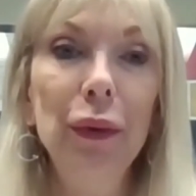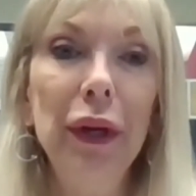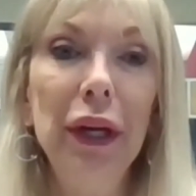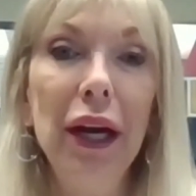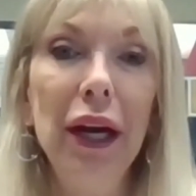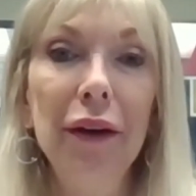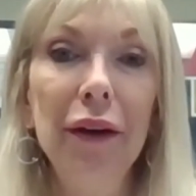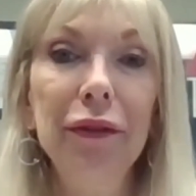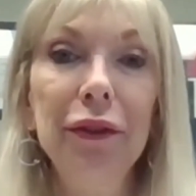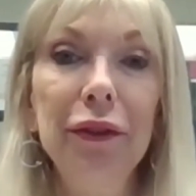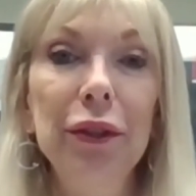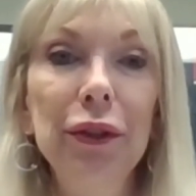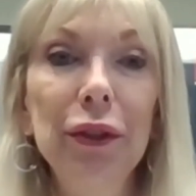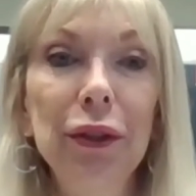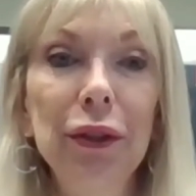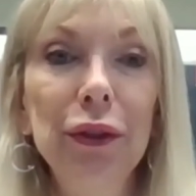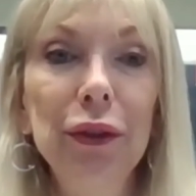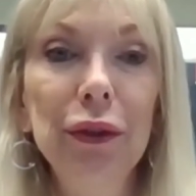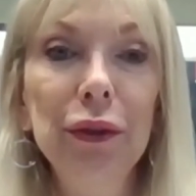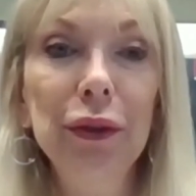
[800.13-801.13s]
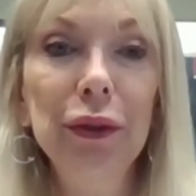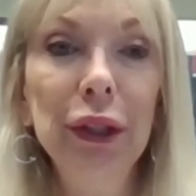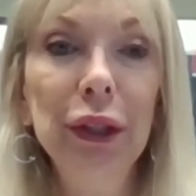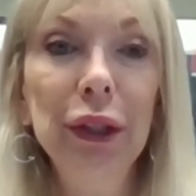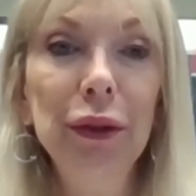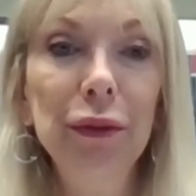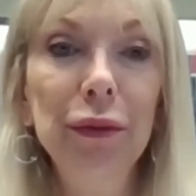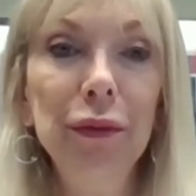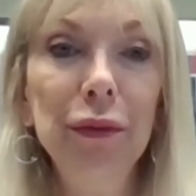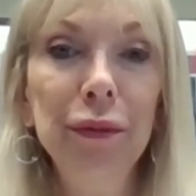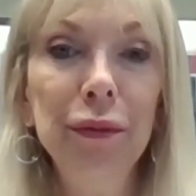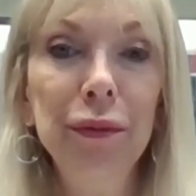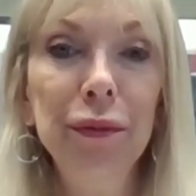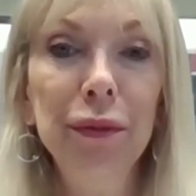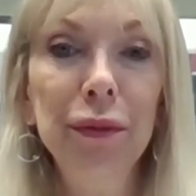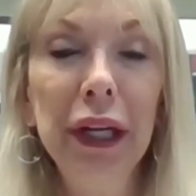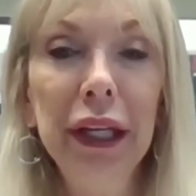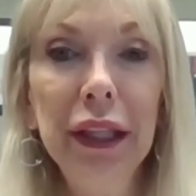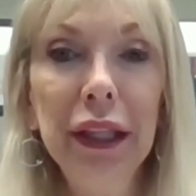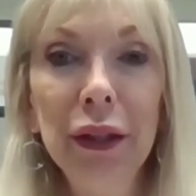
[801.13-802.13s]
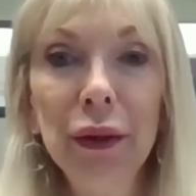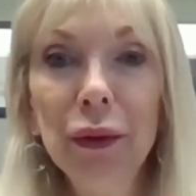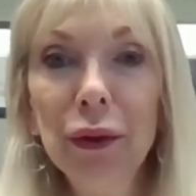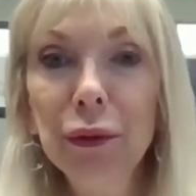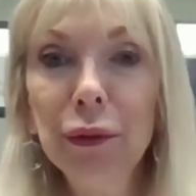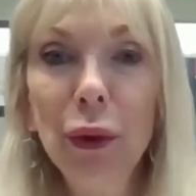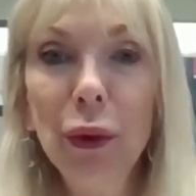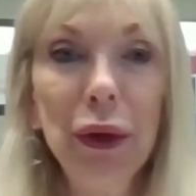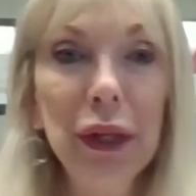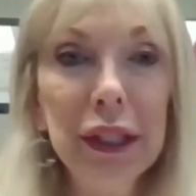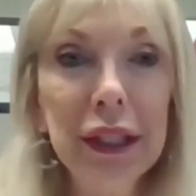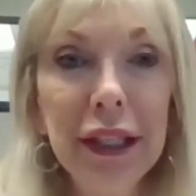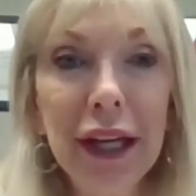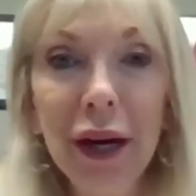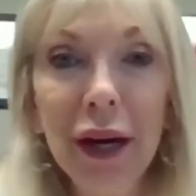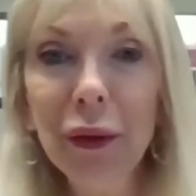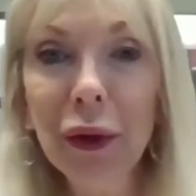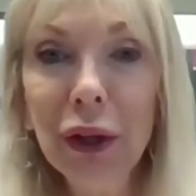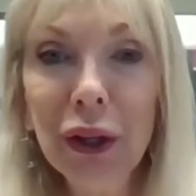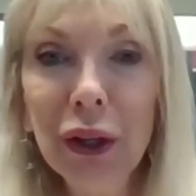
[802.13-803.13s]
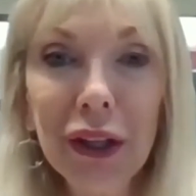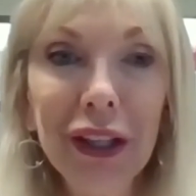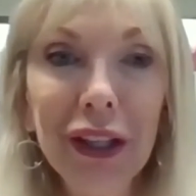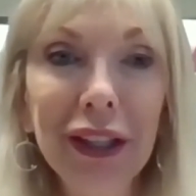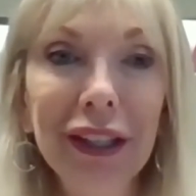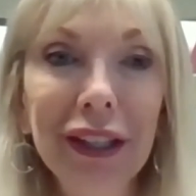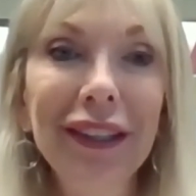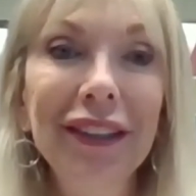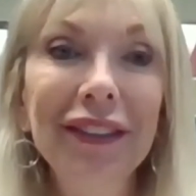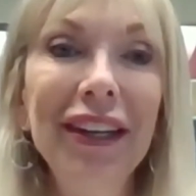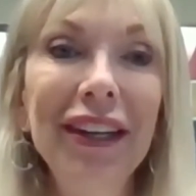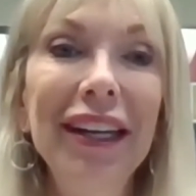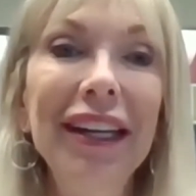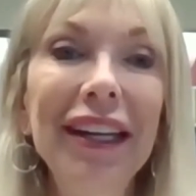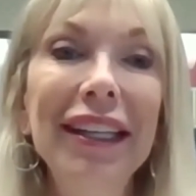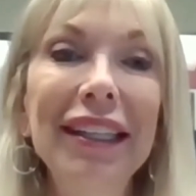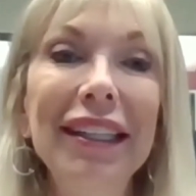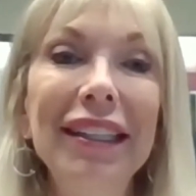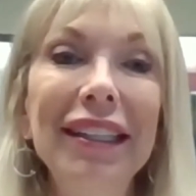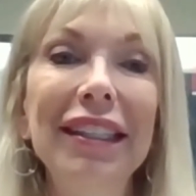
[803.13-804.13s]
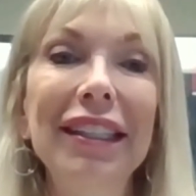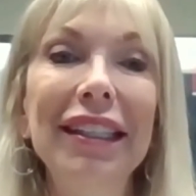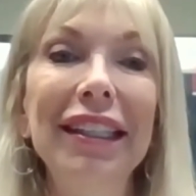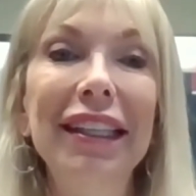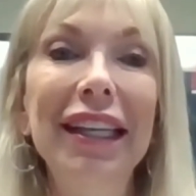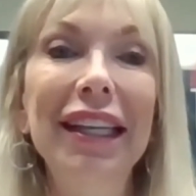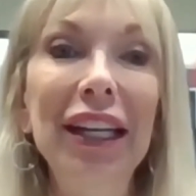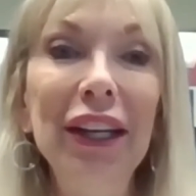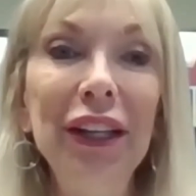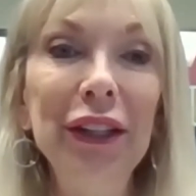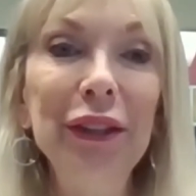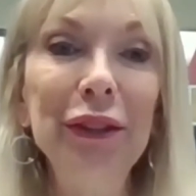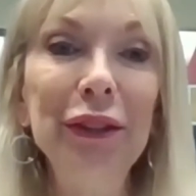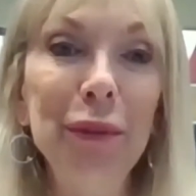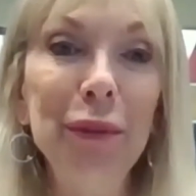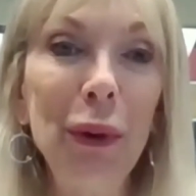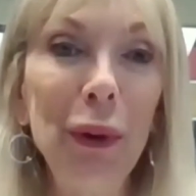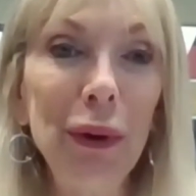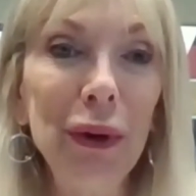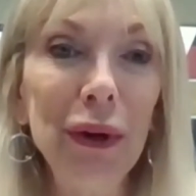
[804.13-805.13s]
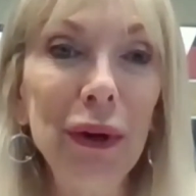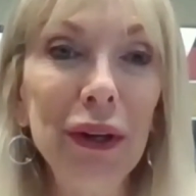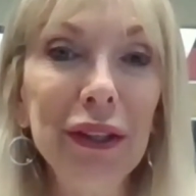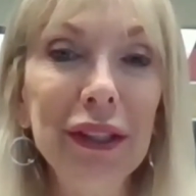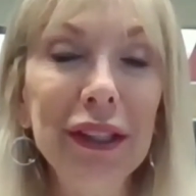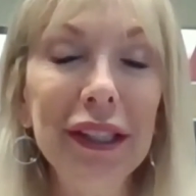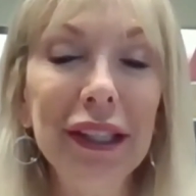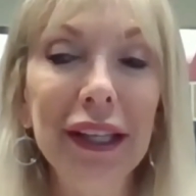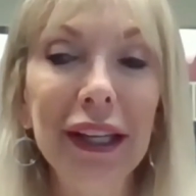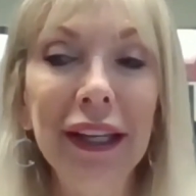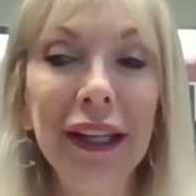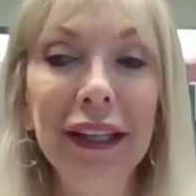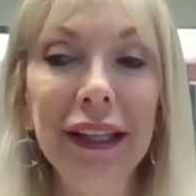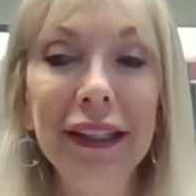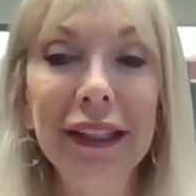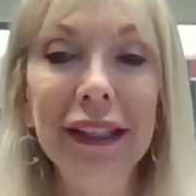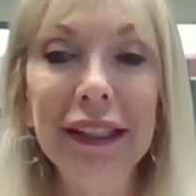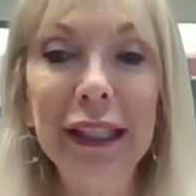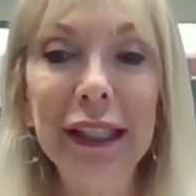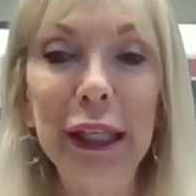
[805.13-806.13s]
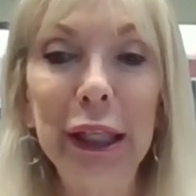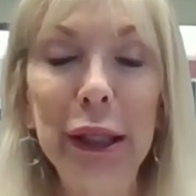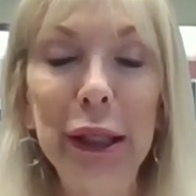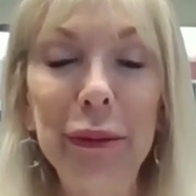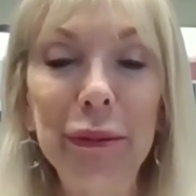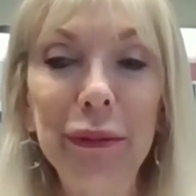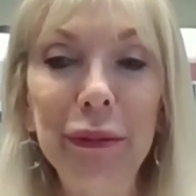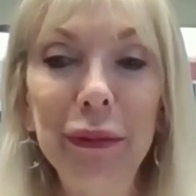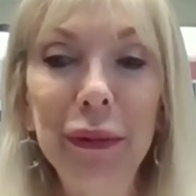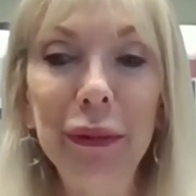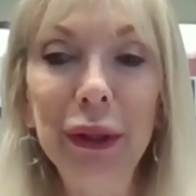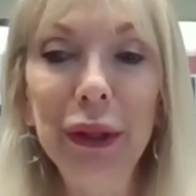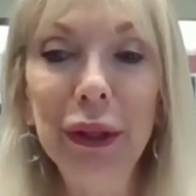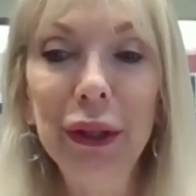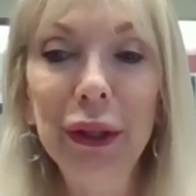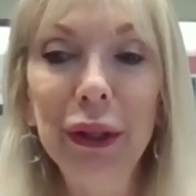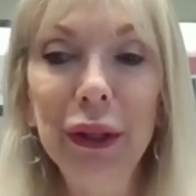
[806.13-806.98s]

We have to, you know, break the old boys network, right, to get on those boards. And um,